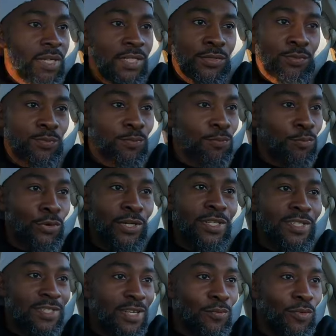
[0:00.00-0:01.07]
it's
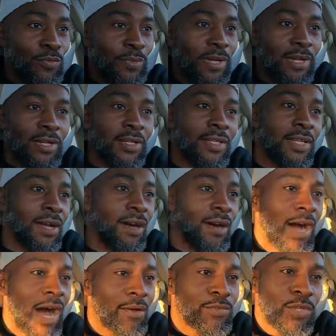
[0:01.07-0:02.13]
pretty simple, man.
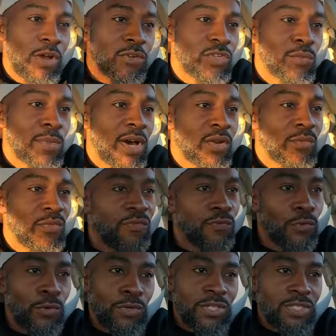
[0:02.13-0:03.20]
I've talked about it
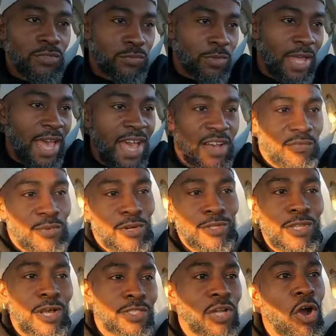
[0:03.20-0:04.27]
before. This half
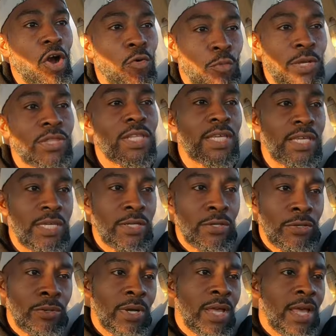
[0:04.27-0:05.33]
marathon is called What the
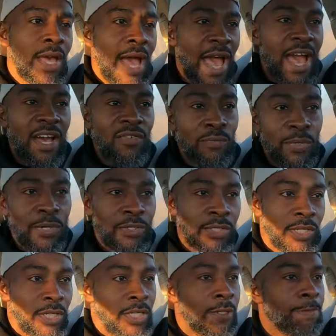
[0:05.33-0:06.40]
Hill Half
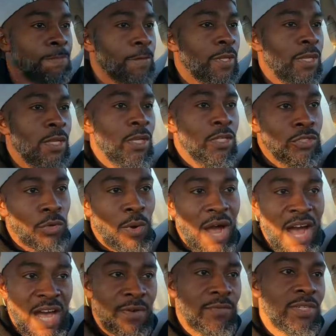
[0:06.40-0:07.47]
Marathon. So
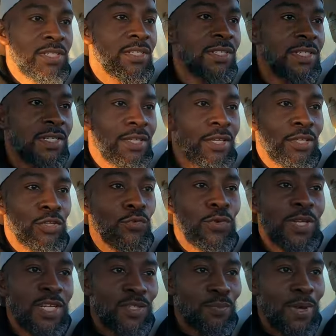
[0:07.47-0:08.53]
obviously, you
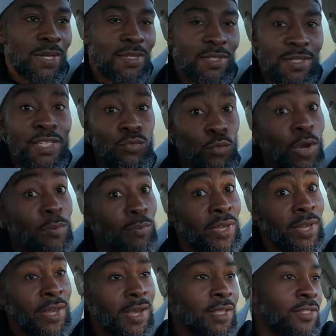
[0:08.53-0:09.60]
can expect at least one
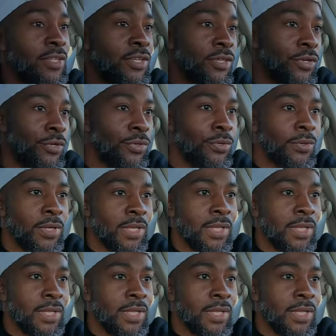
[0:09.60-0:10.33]
big-ass hill